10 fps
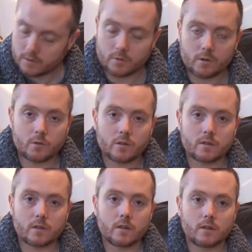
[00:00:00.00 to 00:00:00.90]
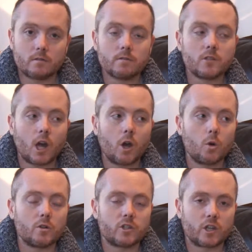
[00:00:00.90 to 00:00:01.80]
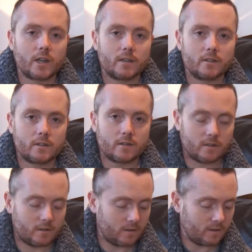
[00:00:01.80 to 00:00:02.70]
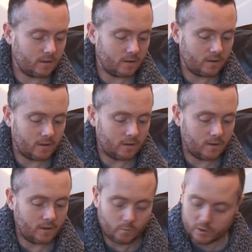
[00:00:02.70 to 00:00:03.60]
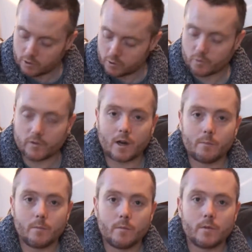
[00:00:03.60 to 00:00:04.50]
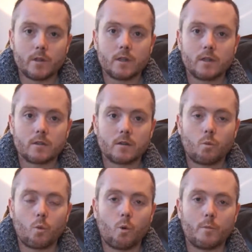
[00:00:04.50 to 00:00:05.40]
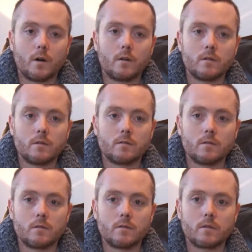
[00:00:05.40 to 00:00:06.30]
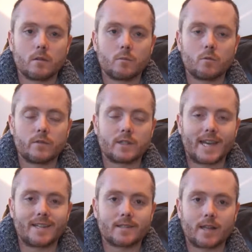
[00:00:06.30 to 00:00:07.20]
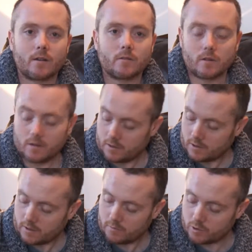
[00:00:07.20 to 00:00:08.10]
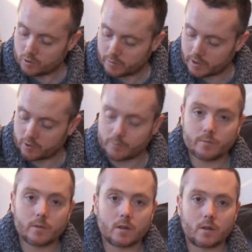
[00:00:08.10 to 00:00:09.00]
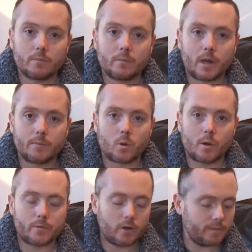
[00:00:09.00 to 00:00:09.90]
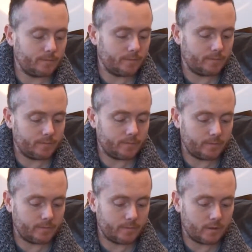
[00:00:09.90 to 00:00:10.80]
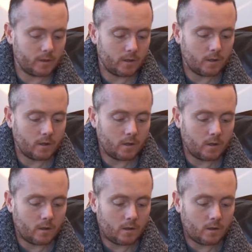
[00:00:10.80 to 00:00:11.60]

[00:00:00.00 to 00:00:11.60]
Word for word: You'll notice that the tone has changed. When you use your thumb, it's a warmer, it's a dead sound. Use a pressure, it becomes quite bright